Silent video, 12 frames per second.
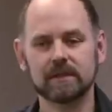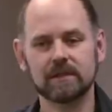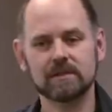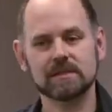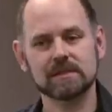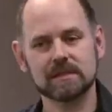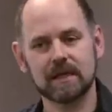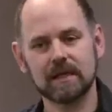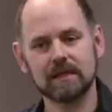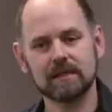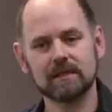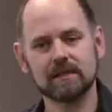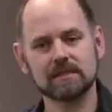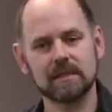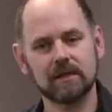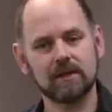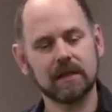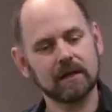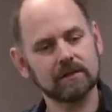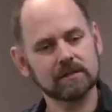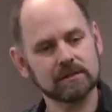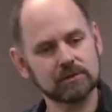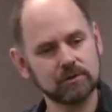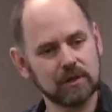that our society is carrying out
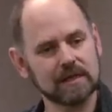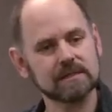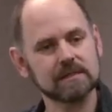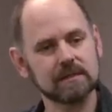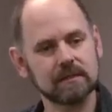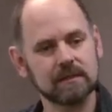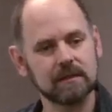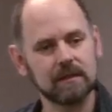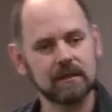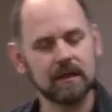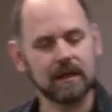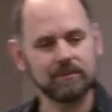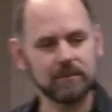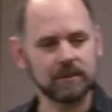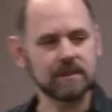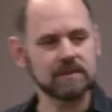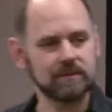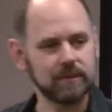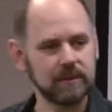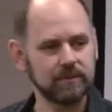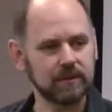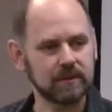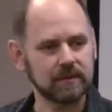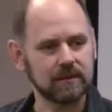this atrocity on millions of
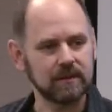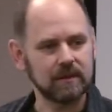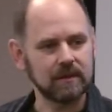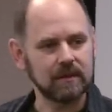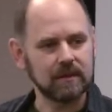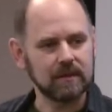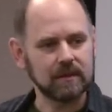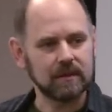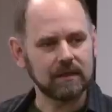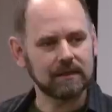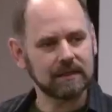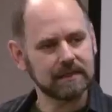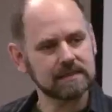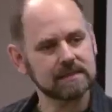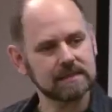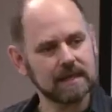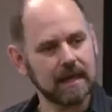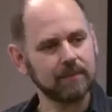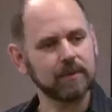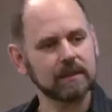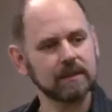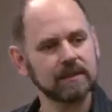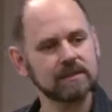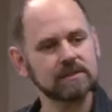people, and let's stop it,
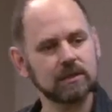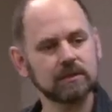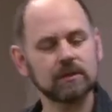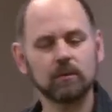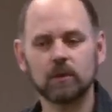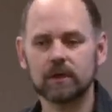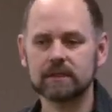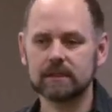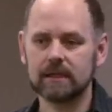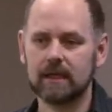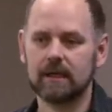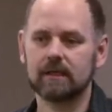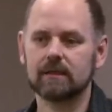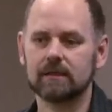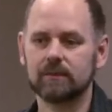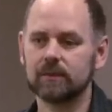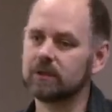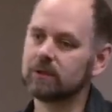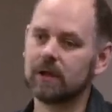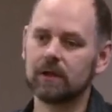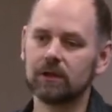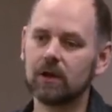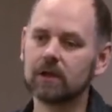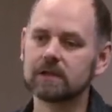and let's start the work today. We don't know
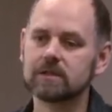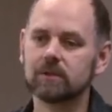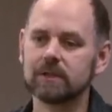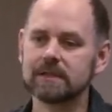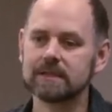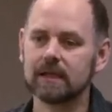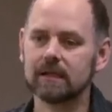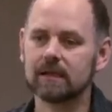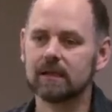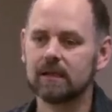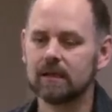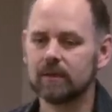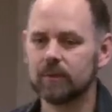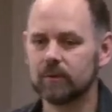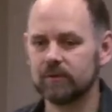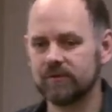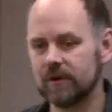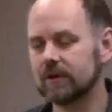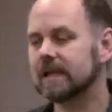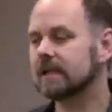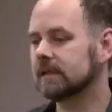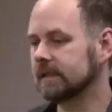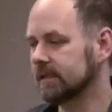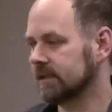how long it's going to take, but we're very
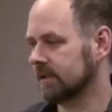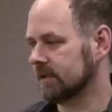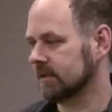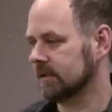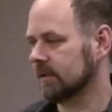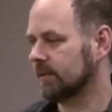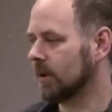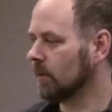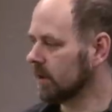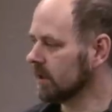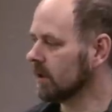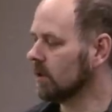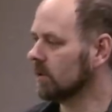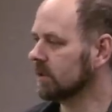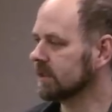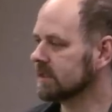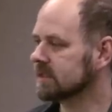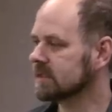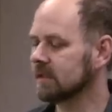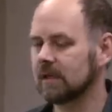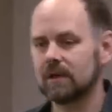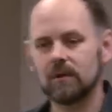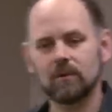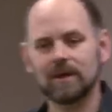clear about what our goal is.
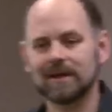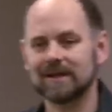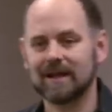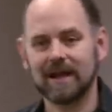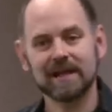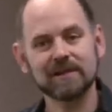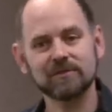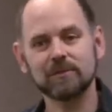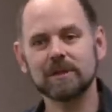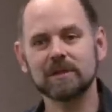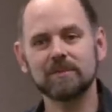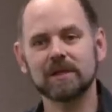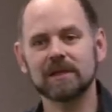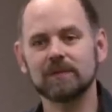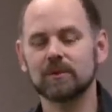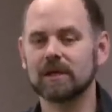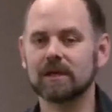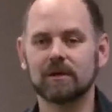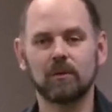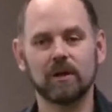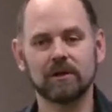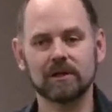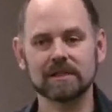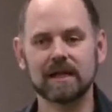We're not going to hide it from anybody. We're not going to
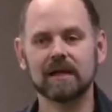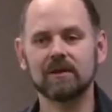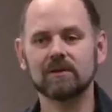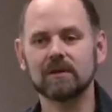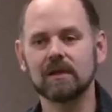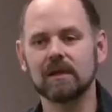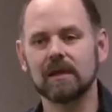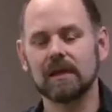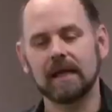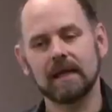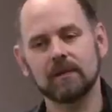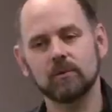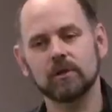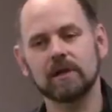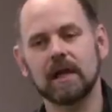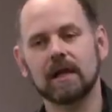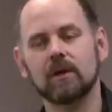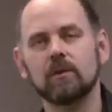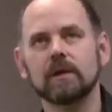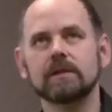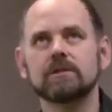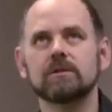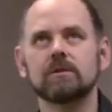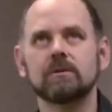water it down. And we're not going
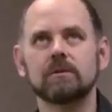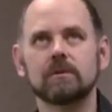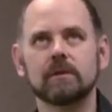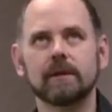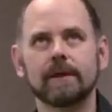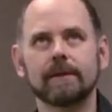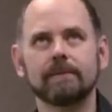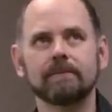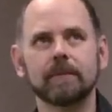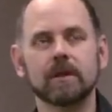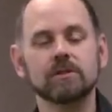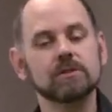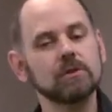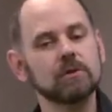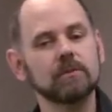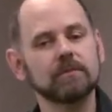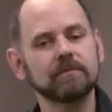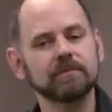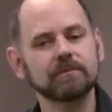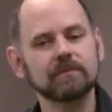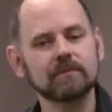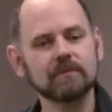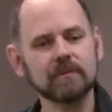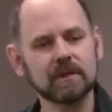to assume
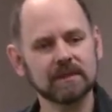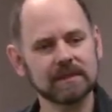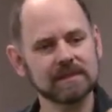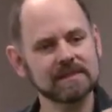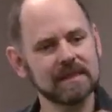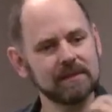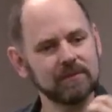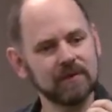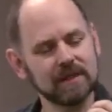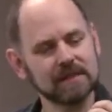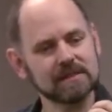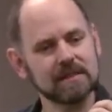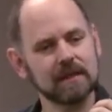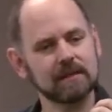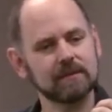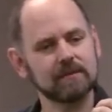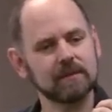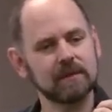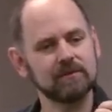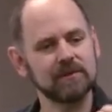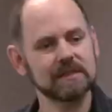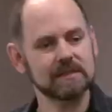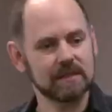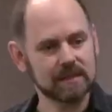that the same things that
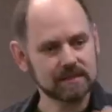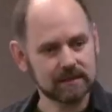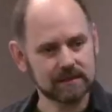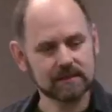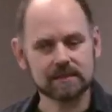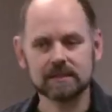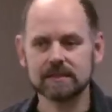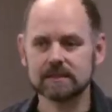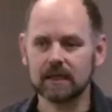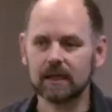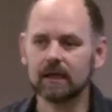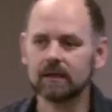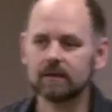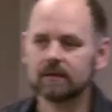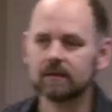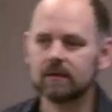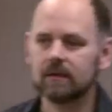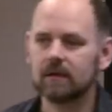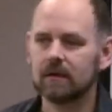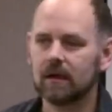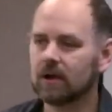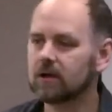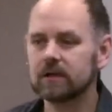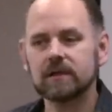convinced us that this needs to end
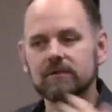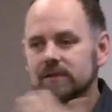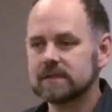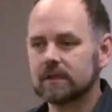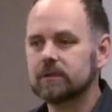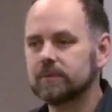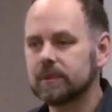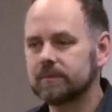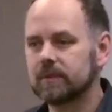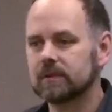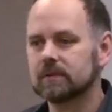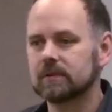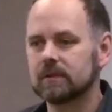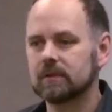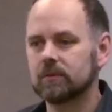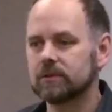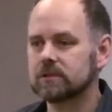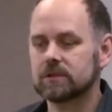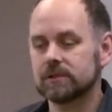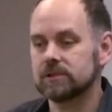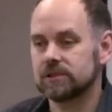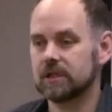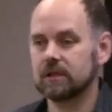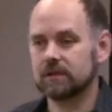aren't going to convince other people. We're just going
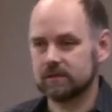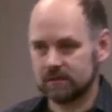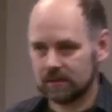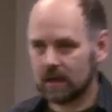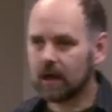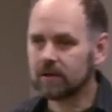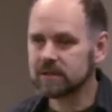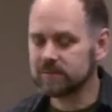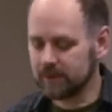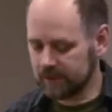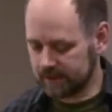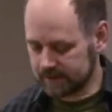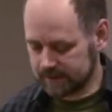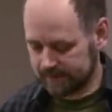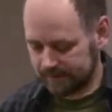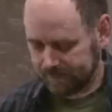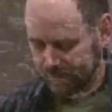to share our experience.